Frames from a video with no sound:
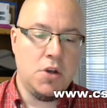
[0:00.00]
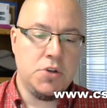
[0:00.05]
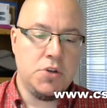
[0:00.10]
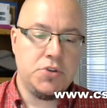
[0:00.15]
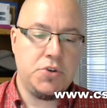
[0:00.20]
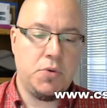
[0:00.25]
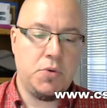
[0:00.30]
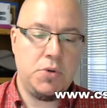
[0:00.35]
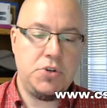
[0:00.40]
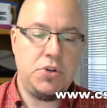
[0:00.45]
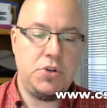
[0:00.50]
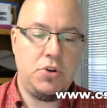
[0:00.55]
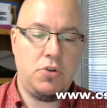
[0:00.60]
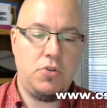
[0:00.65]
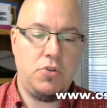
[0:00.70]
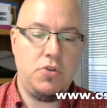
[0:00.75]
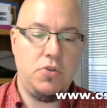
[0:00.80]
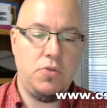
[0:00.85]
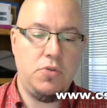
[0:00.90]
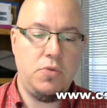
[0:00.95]
So once you know
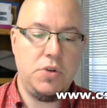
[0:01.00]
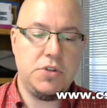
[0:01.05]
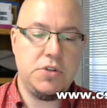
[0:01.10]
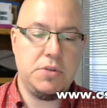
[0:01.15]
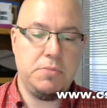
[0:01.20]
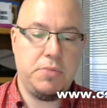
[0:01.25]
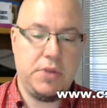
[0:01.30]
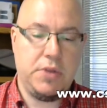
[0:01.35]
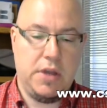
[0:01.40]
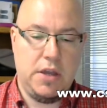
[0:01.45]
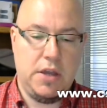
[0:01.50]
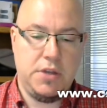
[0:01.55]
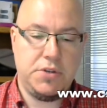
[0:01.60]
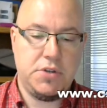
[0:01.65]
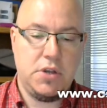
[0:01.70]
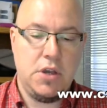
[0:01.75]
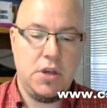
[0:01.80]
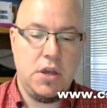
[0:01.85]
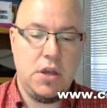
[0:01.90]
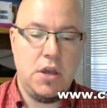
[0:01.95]
who is in
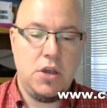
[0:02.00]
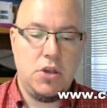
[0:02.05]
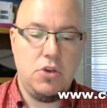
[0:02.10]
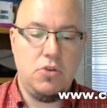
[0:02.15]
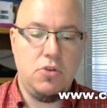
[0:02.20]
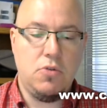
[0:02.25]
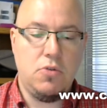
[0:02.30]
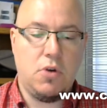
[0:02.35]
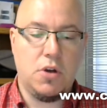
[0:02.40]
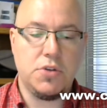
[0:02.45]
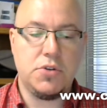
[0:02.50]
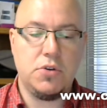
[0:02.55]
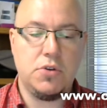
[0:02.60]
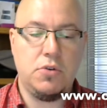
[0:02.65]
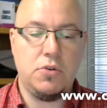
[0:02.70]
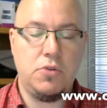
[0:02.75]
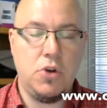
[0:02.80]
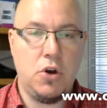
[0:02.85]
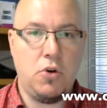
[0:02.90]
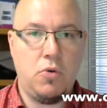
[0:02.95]
place, you
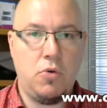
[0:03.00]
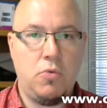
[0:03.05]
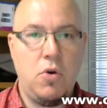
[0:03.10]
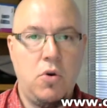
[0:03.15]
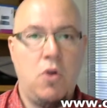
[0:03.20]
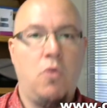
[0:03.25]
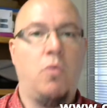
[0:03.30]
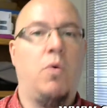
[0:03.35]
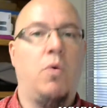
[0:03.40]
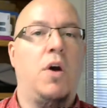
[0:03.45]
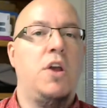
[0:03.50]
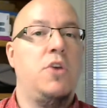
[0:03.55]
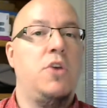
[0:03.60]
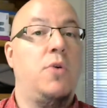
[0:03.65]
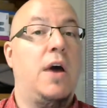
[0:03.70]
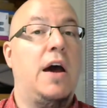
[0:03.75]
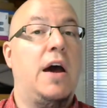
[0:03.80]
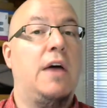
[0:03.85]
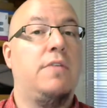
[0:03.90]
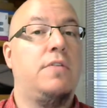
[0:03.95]
also know what you
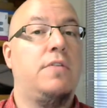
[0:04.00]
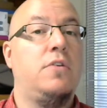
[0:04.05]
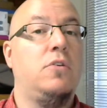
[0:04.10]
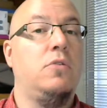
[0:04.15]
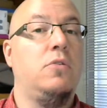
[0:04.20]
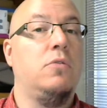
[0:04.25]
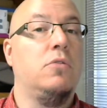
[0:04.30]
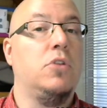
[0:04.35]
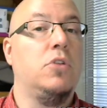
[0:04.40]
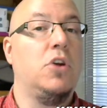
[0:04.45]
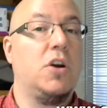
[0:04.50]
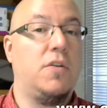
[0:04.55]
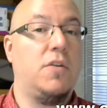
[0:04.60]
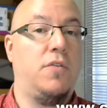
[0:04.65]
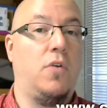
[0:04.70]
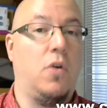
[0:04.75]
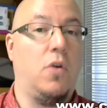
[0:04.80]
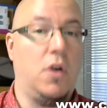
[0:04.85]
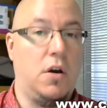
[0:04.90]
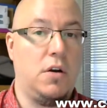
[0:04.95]
have to look
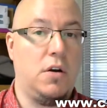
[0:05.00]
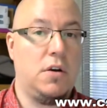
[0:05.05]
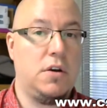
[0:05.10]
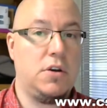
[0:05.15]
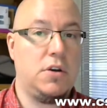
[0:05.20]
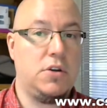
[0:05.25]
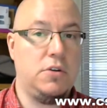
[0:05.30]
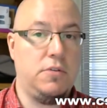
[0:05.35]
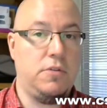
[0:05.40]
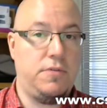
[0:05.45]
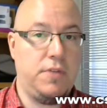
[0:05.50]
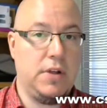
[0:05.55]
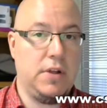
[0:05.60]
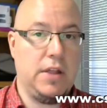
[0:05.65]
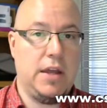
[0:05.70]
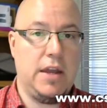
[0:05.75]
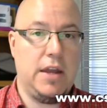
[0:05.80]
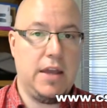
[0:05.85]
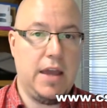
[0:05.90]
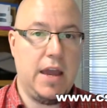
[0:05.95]
for to
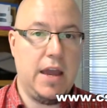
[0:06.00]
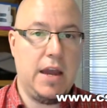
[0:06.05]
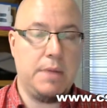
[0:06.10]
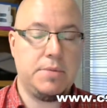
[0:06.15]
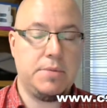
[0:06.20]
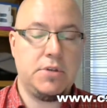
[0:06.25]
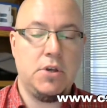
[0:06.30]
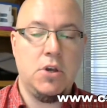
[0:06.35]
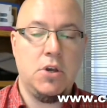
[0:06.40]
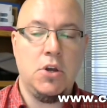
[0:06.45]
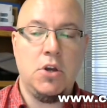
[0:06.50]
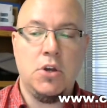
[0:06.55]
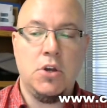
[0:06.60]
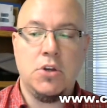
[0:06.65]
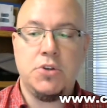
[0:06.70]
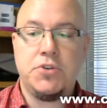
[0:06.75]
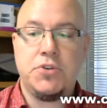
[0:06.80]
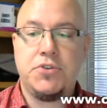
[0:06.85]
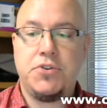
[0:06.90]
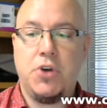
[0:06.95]
fill any gaps.
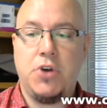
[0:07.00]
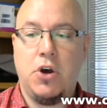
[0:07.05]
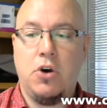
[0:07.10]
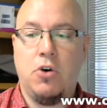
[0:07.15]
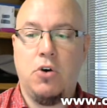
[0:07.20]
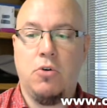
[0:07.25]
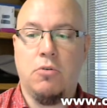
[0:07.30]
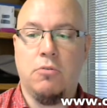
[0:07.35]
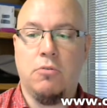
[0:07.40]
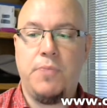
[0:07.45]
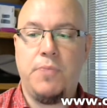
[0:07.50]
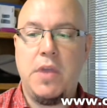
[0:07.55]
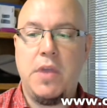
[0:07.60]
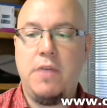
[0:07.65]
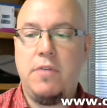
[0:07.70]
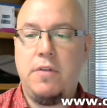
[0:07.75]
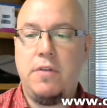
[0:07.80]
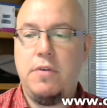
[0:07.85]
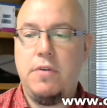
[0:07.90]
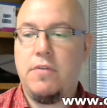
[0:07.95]
So
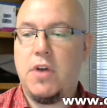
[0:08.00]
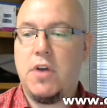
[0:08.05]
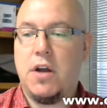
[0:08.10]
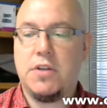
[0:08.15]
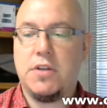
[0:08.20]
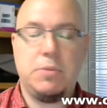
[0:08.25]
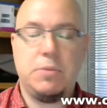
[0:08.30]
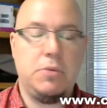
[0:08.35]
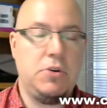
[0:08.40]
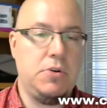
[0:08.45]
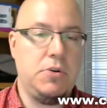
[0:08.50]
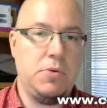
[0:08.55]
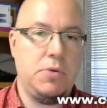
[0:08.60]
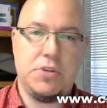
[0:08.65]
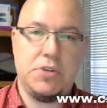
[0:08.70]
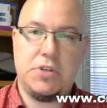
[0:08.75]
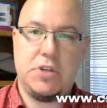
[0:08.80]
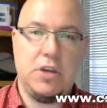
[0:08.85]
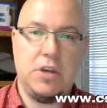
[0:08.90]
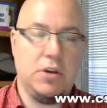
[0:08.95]
even if you've got someone who
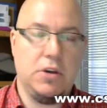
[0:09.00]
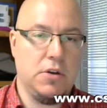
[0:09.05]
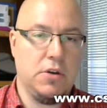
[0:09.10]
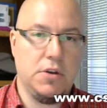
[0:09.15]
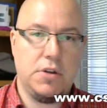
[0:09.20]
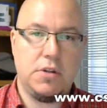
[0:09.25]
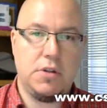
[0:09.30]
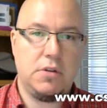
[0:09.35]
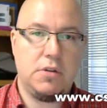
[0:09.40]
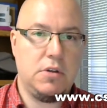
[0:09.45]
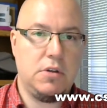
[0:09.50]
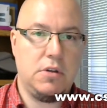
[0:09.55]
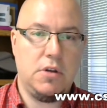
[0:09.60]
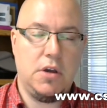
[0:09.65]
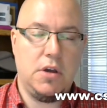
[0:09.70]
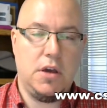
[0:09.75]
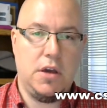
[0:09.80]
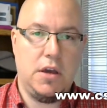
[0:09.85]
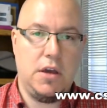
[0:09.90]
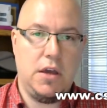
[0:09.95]
is skilled
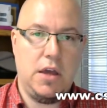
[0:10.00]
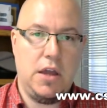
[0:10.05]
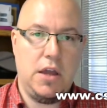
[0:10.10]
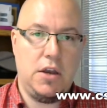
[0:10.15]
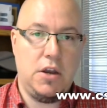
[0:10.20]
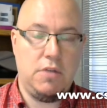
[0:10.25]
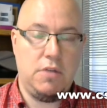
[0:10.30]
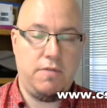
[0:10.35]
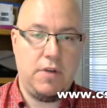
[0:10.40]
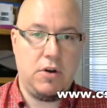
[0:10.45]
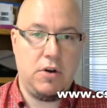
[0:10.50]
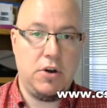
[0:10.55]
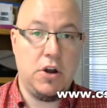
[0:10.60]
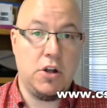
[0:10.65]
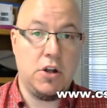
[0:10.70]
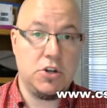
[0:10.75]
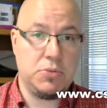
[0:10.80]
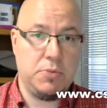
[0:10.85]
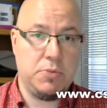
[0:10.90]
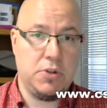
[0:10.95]
and very
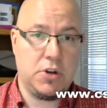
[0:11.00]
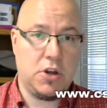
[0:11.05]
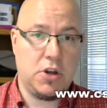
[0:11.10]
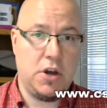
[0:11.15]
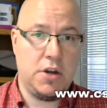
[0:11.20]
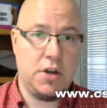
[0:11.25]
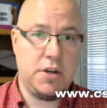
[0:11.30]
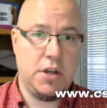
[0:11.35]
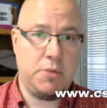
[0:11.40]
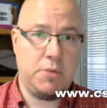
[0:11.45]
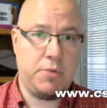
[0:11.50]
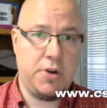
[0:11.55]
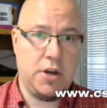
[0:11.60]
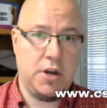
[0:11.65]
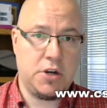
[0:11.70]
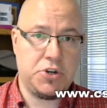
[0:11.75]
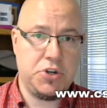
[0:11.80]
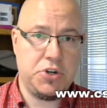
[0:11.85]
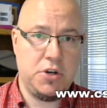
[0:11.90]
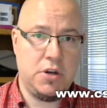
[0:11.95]
knowledgeable in content
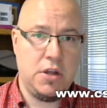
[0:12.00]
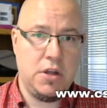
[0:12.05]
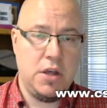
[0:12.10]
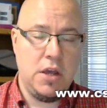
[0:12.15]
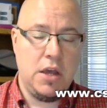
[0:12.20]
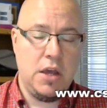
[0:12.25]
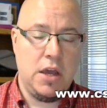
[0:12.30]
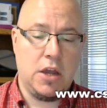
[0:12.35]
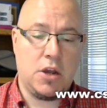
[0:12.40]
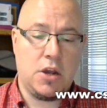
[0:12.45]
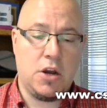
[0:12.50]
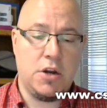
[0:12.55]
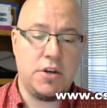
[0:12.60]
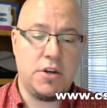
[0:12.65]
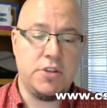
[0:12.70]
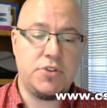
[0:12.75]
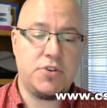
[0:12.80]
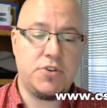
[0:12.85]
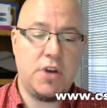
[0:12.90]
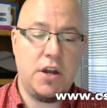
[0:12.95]
production and
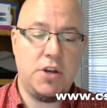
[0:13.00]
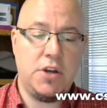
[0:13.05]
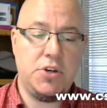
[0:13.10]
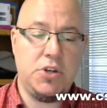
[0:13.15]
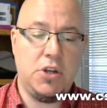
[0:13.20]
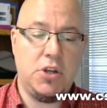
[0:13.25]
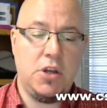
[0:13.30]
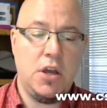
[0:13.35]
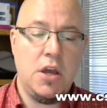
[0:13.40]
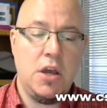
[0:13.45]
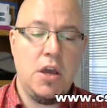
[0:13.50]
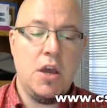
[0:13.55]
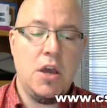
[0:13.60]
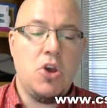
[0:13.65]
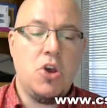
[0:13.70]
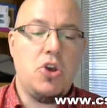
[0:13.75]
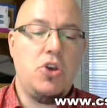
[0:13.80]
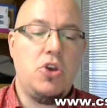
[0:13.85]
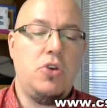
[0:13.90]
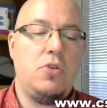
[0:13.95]
content strategy,
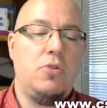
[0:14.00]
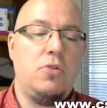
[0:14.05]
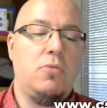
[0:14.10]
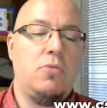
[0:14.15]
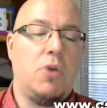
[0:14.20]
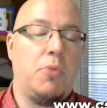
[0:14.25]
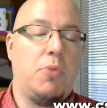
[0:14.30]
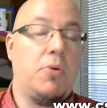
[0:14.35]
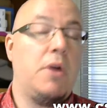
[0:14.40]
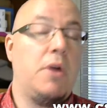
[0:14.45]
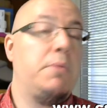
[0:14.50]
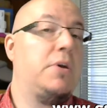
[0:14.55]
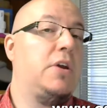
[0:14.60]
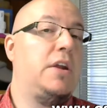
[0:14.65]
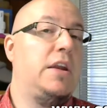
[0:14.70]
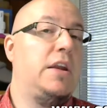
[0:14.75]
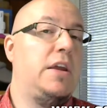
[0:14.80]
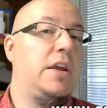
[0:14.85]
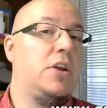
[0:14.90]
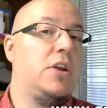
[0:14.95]
you are probably
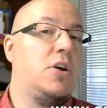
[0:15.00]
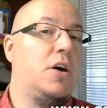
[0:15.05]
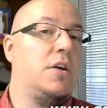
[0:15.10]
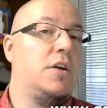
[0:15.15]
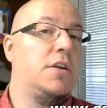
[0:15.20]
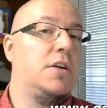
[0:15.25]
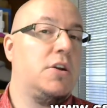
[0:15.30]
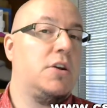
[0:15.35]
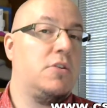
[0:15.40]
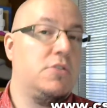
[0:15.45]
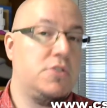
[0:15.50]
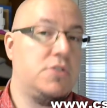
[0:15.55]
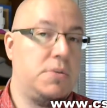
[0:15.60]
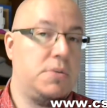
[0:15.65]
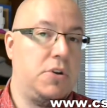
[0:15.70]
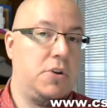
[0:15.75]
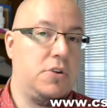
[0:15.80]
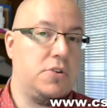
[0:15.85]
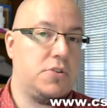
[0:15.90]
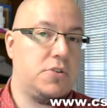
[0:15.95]
going to need content
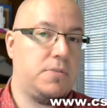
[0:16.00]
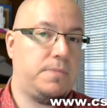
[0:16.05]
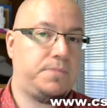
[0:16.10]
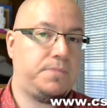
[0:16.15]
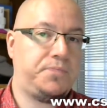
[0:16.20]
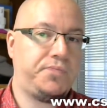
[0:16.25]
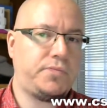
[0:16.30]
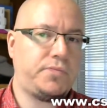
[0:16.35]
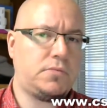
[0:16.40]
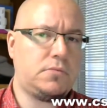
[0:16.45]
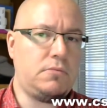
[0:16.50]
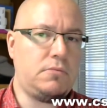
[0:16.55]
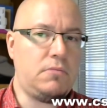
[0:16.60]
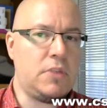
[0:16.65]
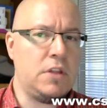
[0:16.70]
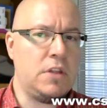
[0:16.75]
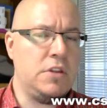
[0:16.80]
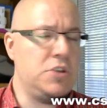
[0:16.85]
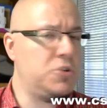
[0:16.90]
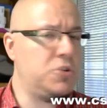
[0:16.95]
contributors.
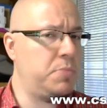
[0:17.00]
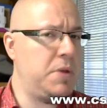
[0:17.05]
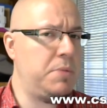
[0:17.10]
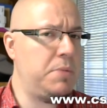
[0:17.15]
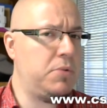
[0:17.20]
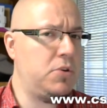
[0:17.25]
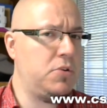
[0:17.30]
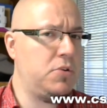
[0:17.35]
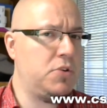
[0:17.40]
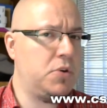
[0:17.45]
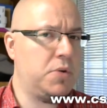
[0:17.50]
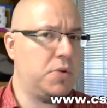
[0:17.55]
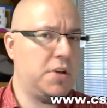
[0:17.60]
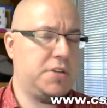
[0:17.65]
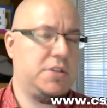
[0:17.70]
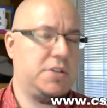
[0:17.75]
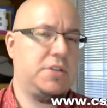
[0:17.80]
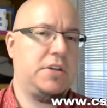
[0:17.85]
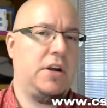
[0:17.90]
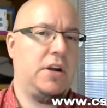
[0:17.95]
These are people who don't
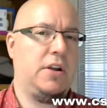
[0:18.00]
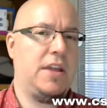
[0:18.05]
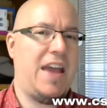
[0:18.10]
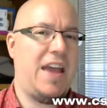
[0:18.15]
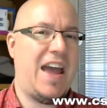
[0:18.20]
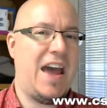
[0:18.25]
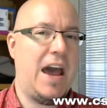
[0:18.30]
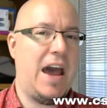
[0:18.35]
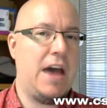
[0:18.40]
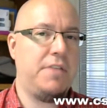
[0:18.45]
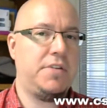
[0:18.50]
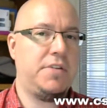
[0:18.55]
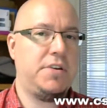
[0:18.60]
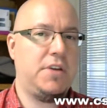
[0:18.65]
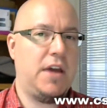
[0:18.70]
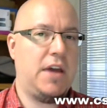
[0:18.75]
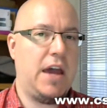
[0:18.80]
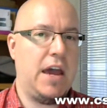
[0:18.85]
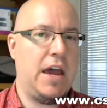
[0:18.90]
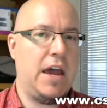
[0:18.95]
necessarily have
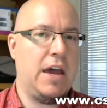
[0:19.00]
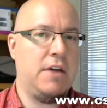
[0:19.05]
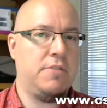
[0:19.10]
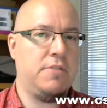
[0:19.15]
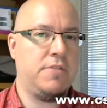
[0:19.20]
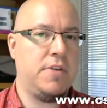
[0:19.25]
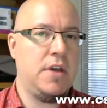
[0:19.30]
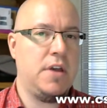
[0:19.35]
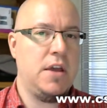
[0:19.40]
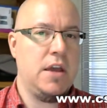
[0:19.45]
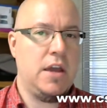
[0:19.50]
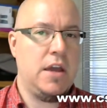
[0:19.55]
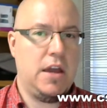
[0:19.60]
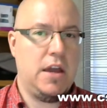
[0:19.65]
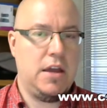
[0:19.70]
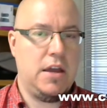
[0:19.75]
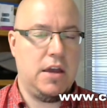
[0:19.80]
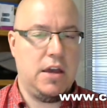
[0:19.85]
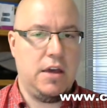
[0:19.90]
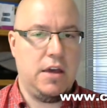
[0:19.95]
to have
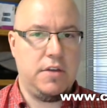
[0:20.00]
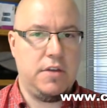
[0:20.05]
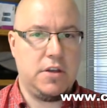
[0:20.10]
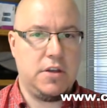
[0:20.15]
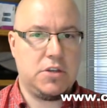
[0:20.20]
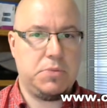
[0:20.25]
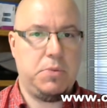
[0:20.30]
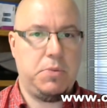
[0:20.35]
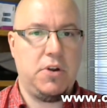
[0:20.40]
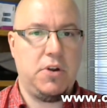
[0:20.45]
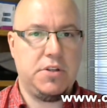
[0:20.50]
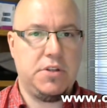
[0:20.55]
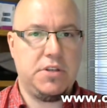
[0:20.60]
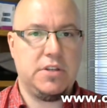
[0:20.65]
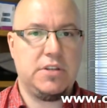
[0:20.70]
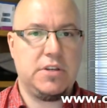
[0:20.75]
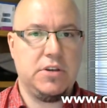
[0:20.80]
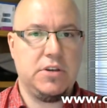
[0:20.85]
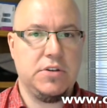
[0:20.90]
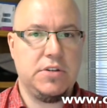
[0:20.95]
the experience
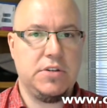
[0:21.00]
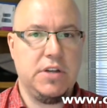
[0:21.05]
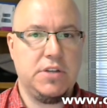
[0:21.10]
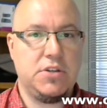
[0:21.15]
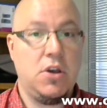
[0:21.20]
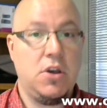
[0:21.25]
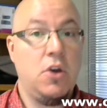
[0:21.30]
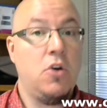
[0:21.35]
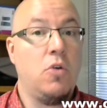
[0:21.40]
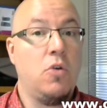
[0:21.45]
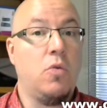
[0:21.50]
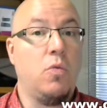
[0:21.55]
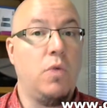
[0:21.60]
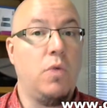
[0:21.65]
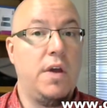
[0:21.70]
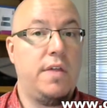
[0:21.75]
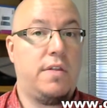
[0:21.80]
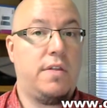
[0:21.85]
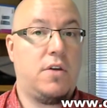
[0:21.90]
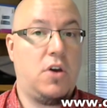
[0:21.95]
and skill sets
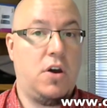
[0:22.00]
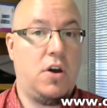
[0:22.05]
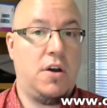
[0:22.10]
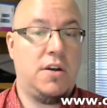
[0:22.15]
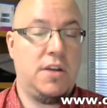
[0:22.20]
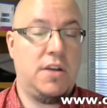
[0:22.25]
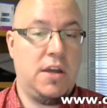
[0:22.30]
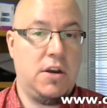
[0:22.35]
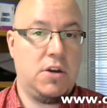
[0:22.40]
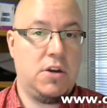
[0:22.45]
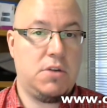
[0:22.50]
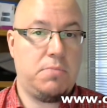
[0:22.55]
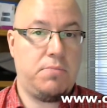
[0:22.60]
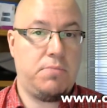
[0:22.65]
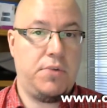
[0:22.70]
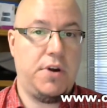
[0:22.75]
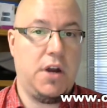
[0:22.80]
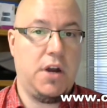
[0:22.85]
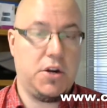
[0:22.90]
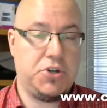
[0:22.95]
with content
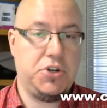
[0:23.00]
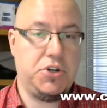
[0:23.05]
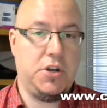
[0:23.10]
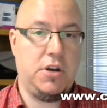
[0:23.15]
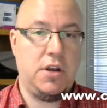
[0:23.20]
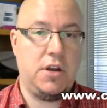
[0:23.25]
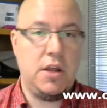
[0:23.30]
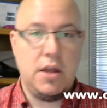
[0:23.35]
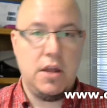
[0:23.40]
production.